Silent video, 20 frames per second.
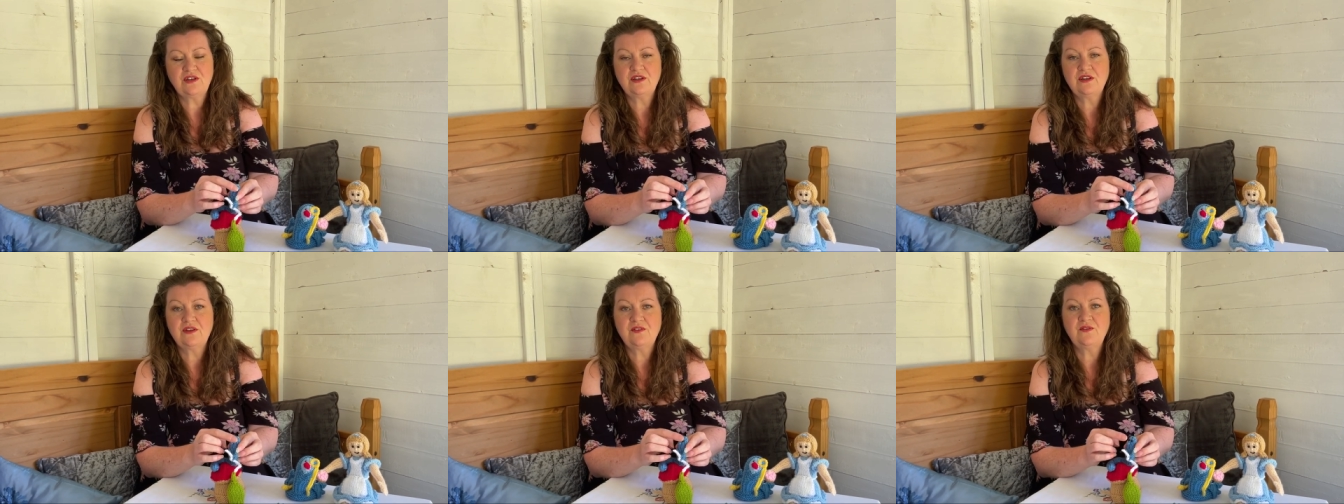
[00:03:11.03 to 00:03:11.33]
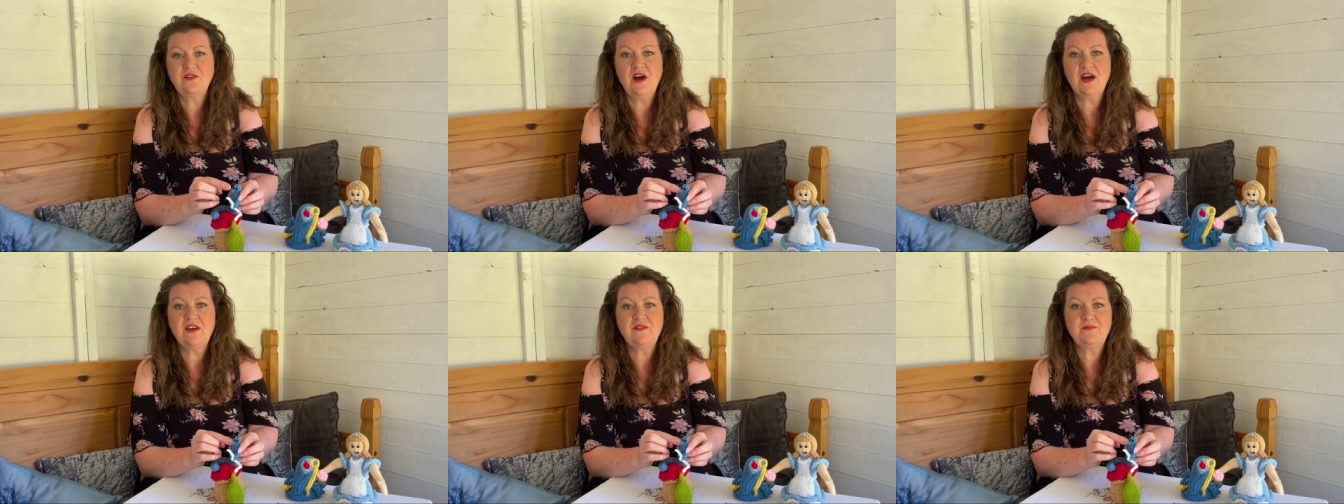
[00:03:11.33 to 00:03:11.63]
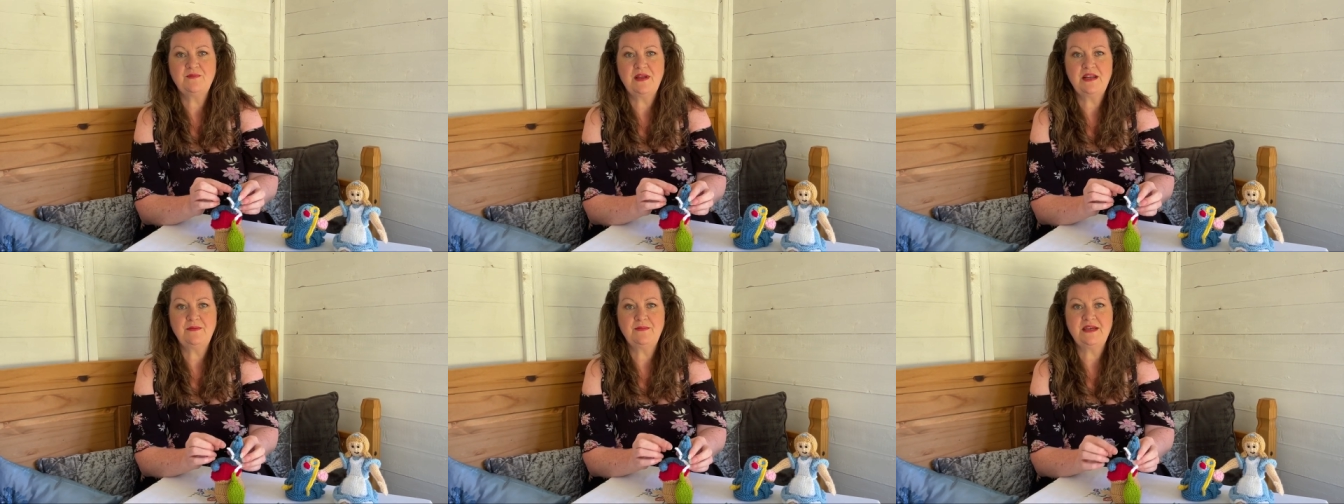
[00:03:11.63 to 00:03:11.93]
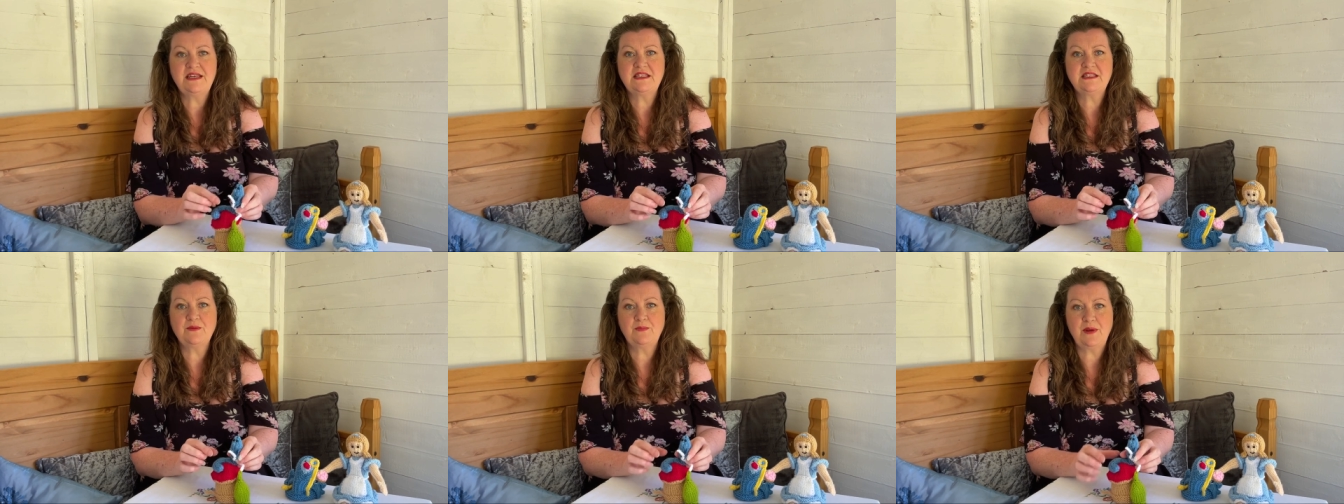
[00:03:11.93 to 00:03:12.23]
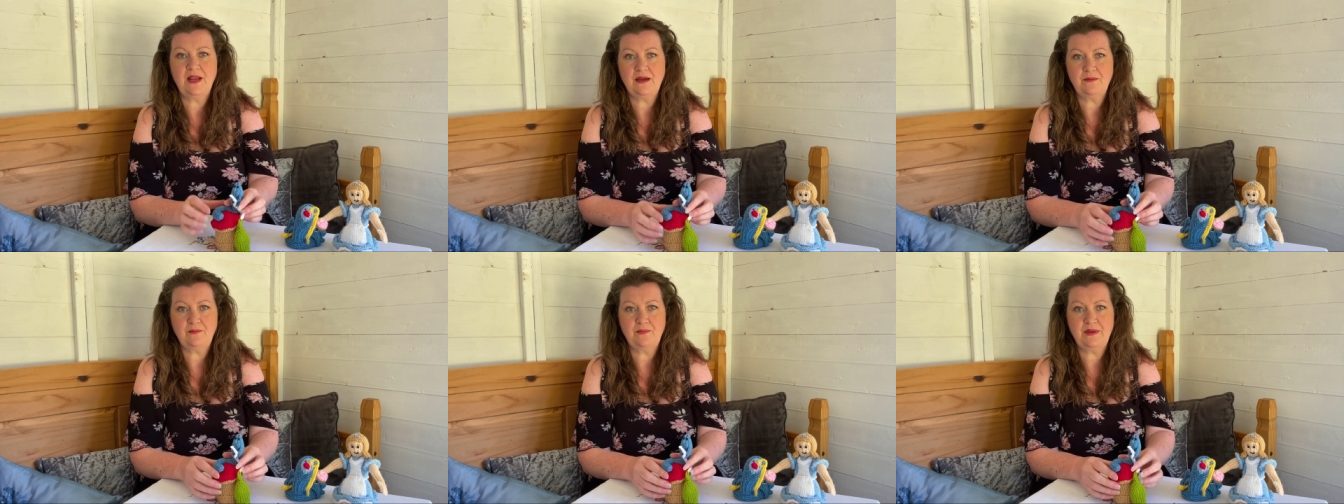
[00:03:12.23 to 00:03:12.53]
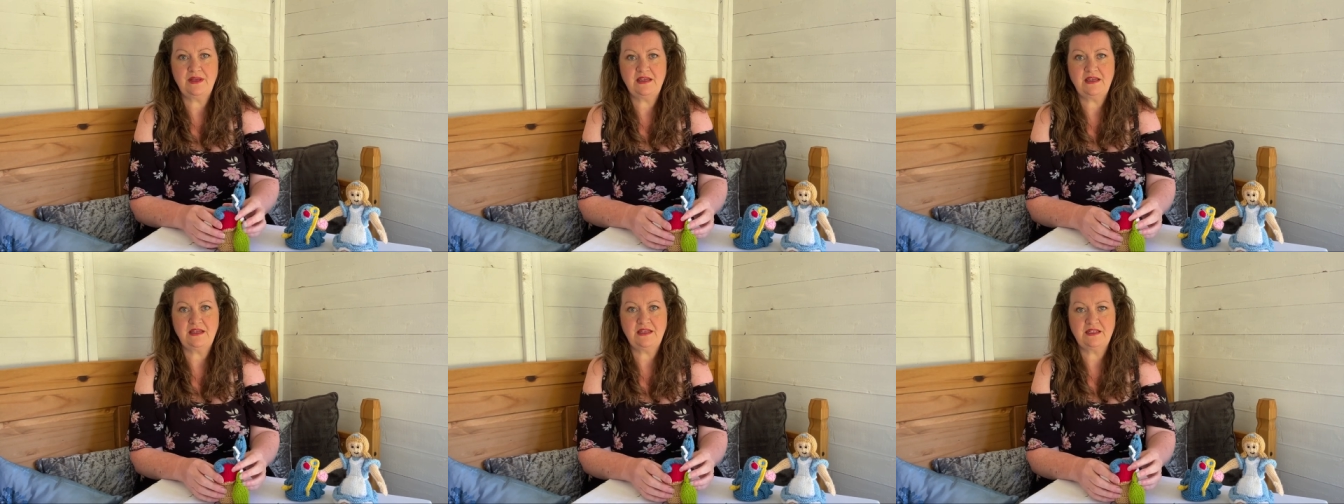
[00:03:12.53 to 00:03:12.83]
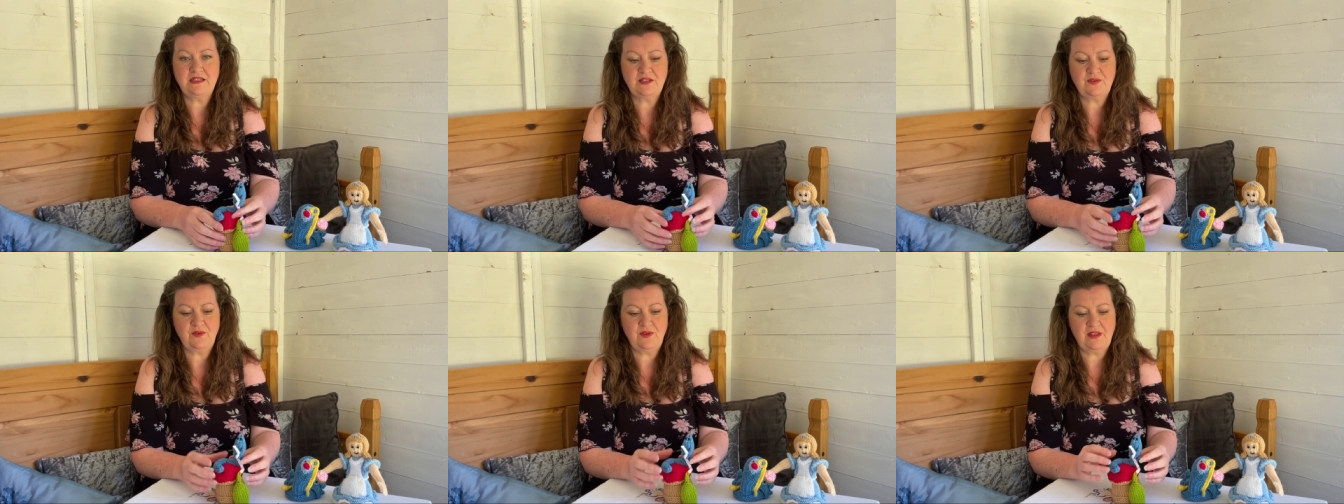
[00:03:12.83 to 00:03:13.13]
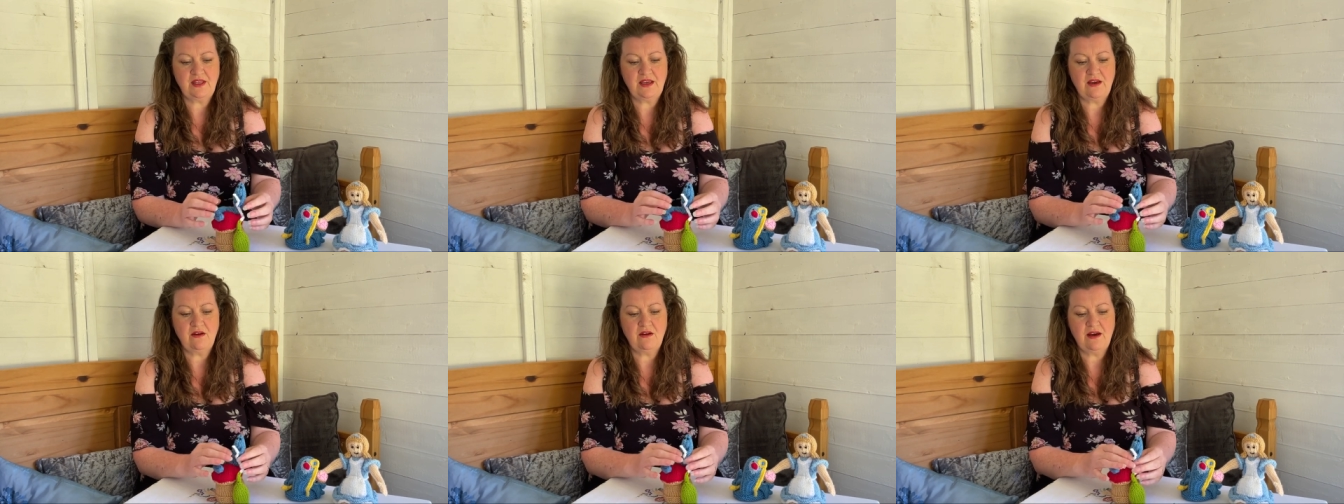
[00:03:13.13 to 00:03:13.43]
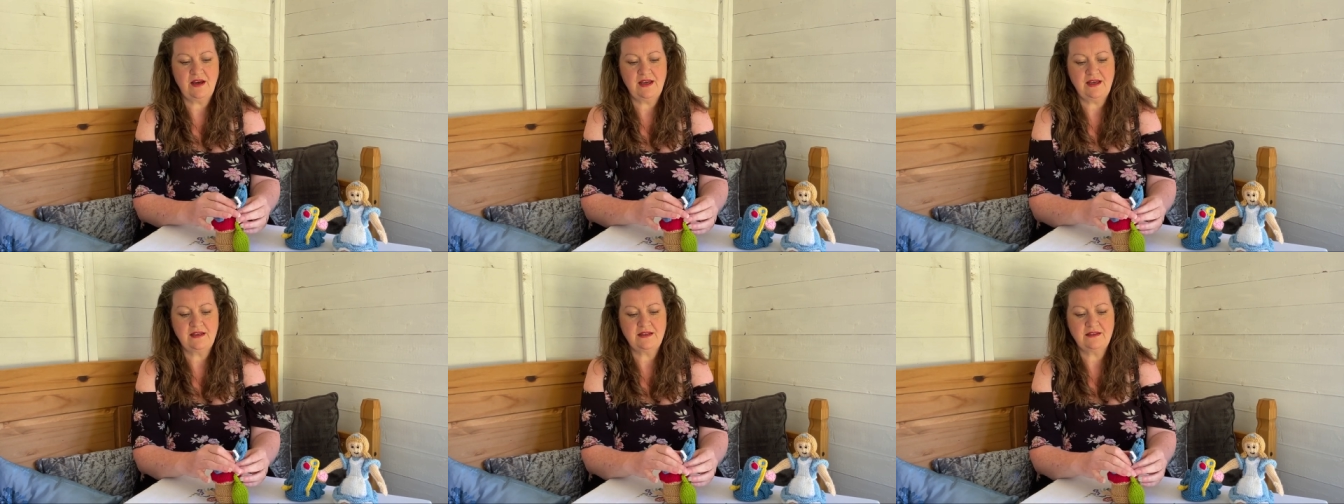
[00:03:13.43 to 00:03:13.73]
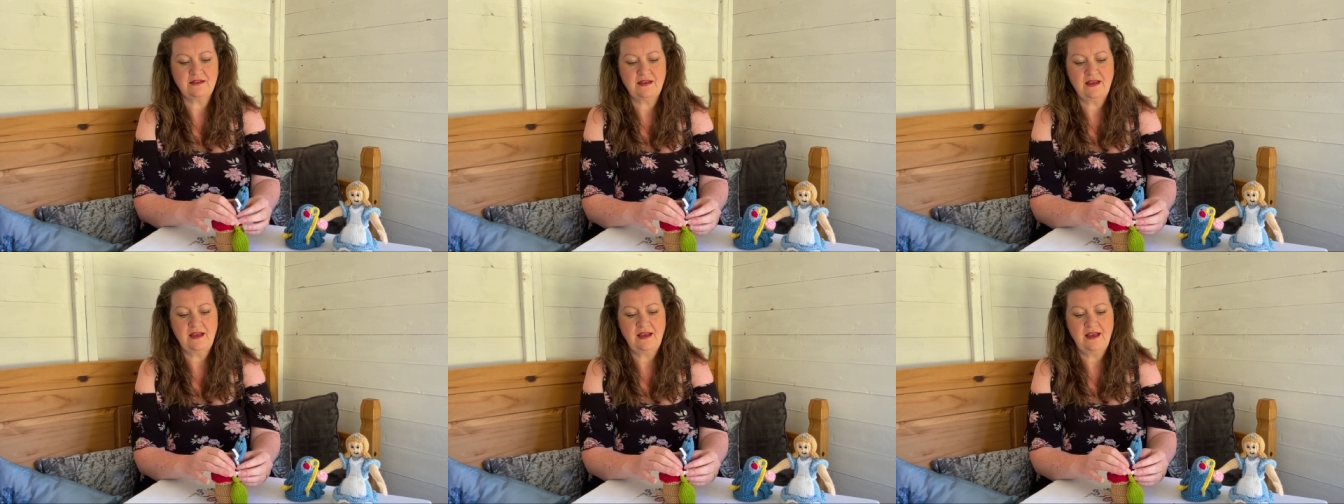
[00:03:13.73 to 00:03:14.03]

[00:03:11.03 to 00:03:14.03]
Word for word: five millimeter black beads for the eyes.